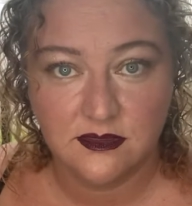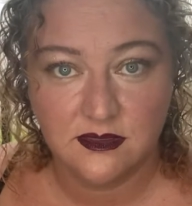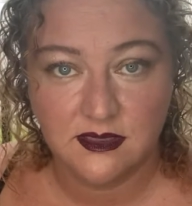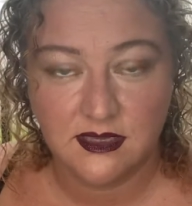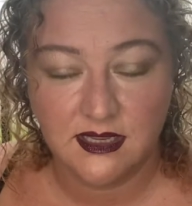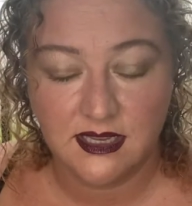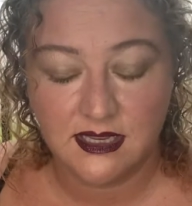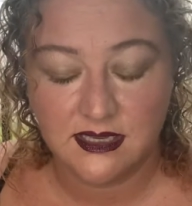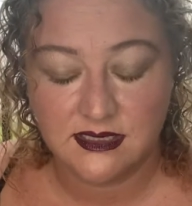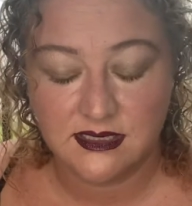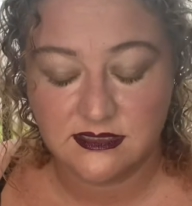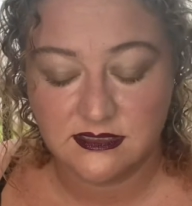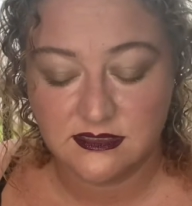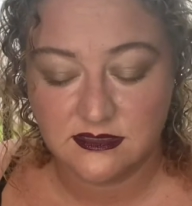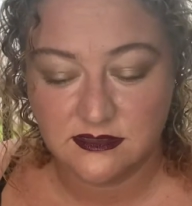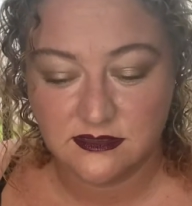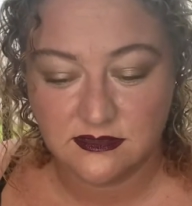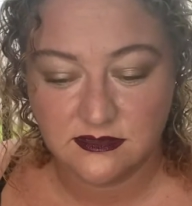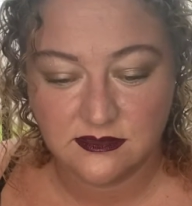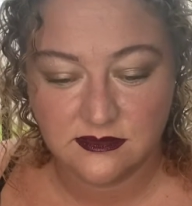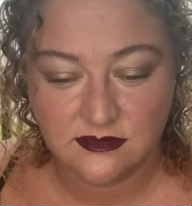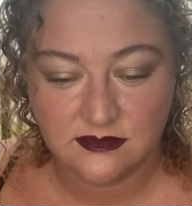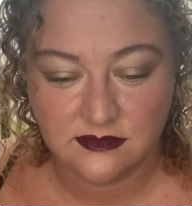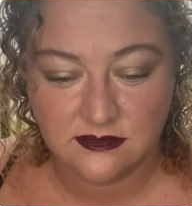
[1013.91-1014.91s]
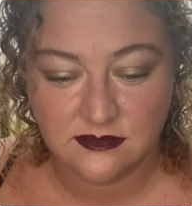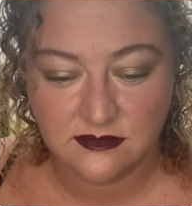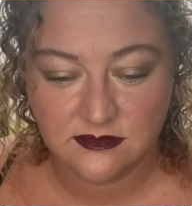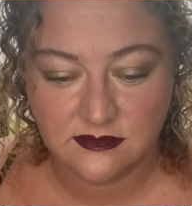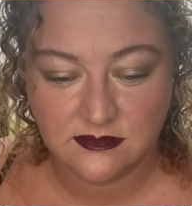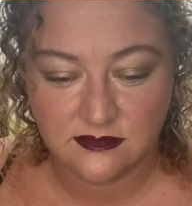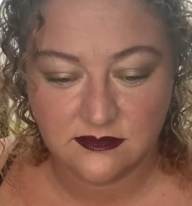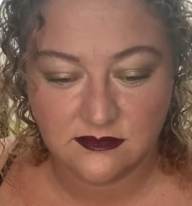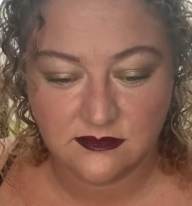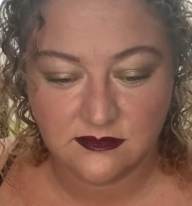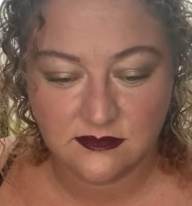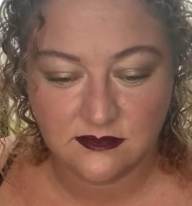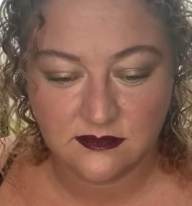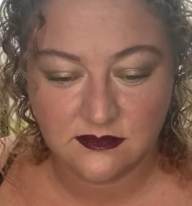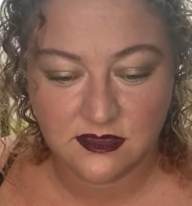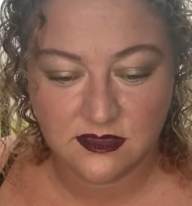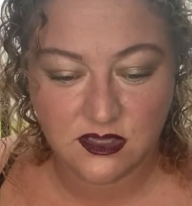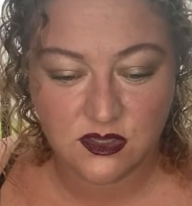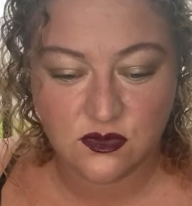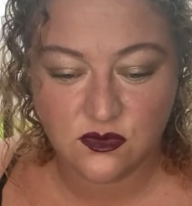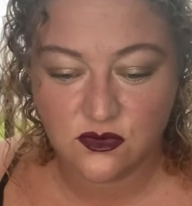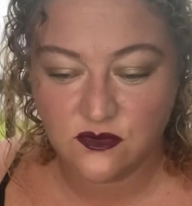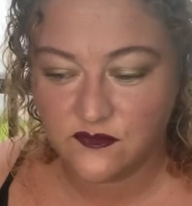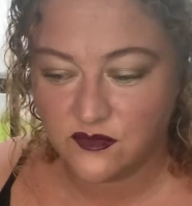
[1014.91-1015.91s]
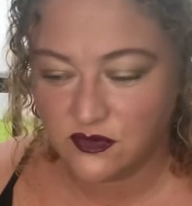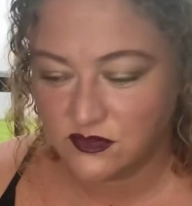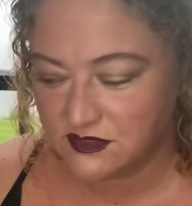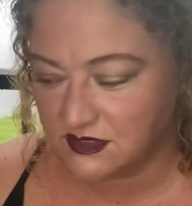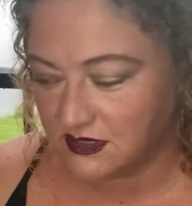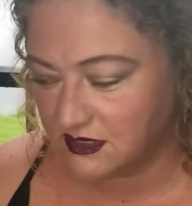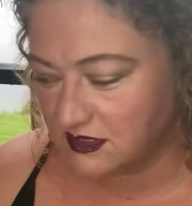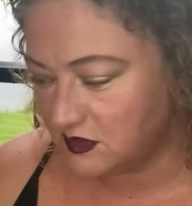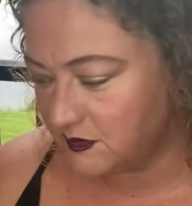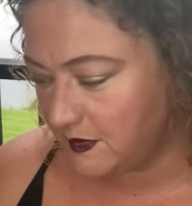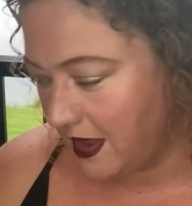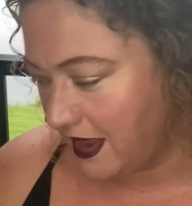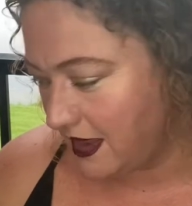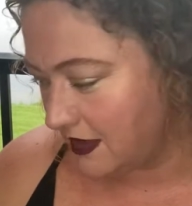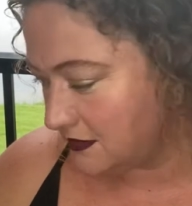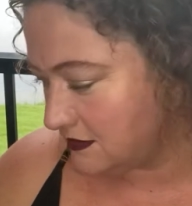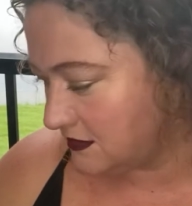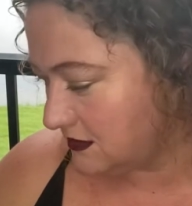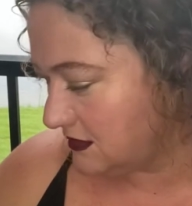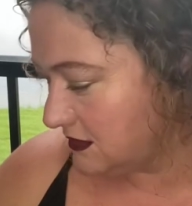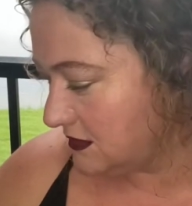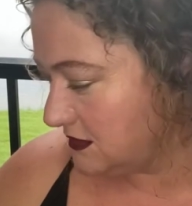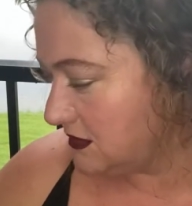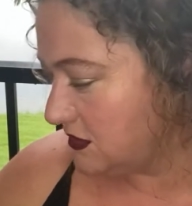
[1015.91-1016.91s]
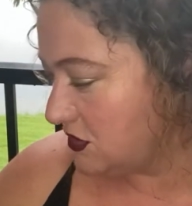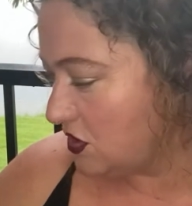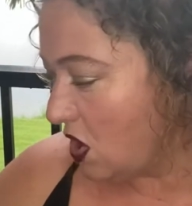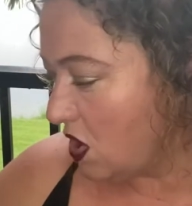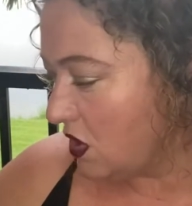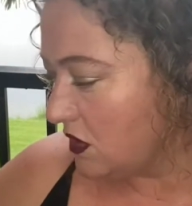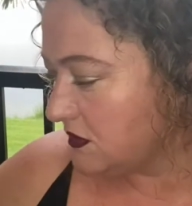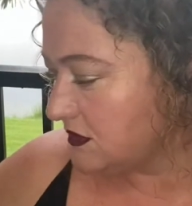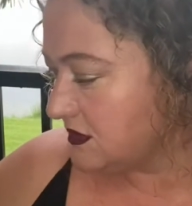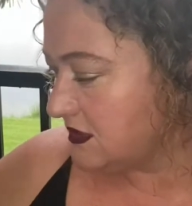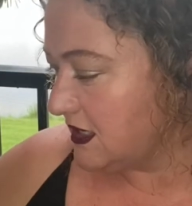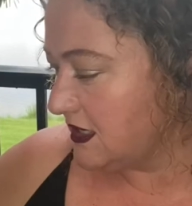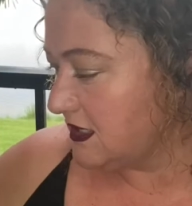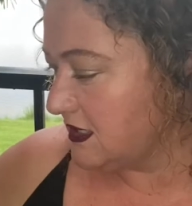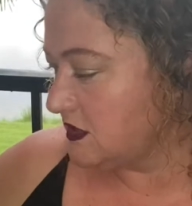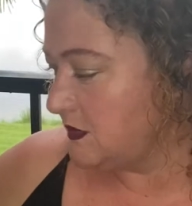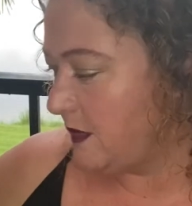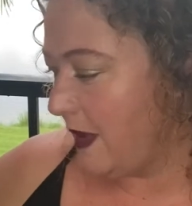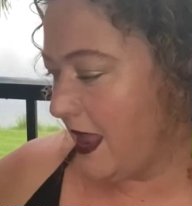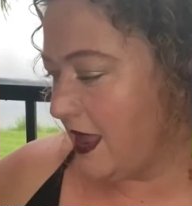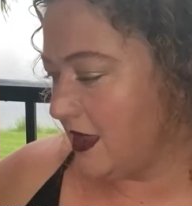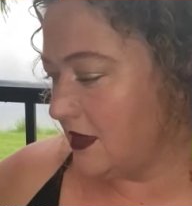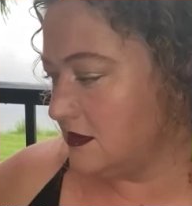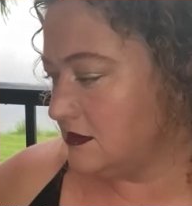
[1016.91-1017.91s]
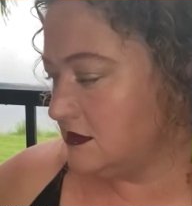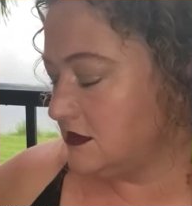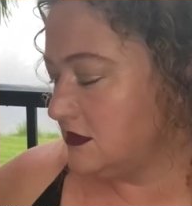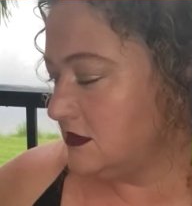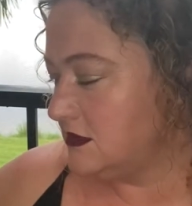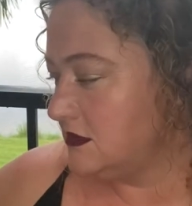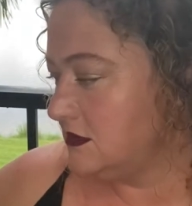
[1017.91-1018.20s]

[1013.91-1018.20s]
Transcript: The universe expands. Stars expand.